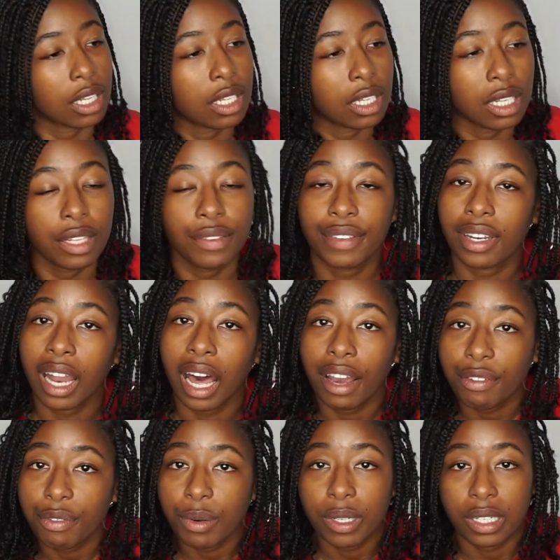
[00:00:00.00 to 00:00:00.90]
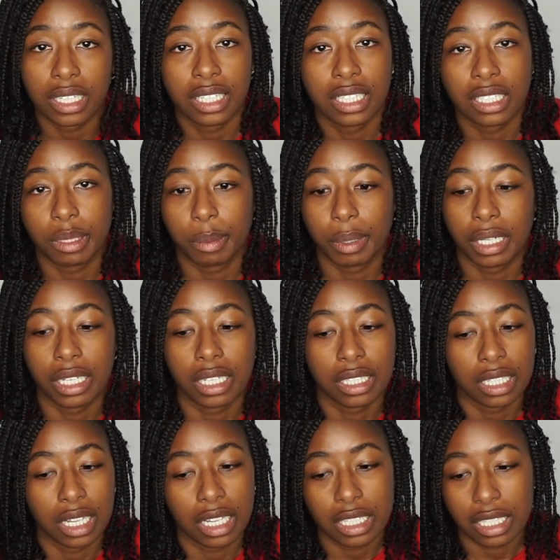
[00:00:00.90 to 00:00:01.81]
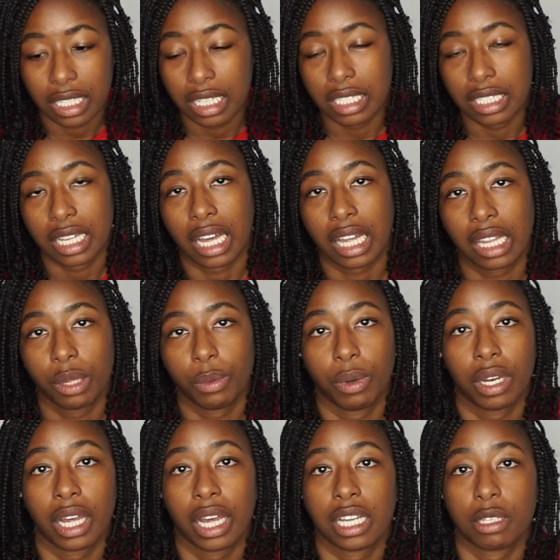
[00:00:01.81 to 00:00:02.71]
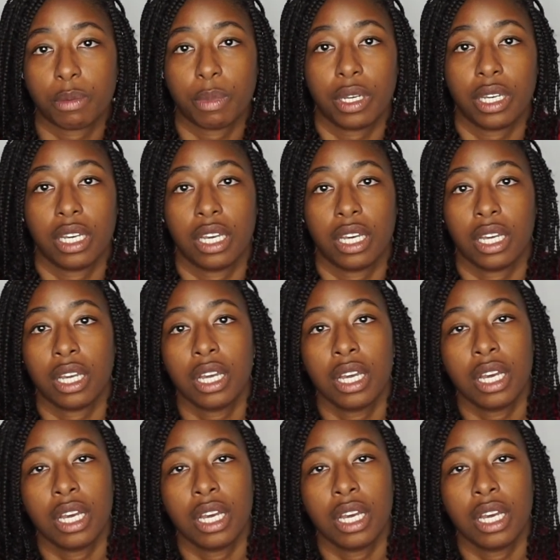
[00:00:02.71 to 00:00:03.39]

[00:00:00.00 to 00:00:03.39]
living life with us, because that's exactly what it has been.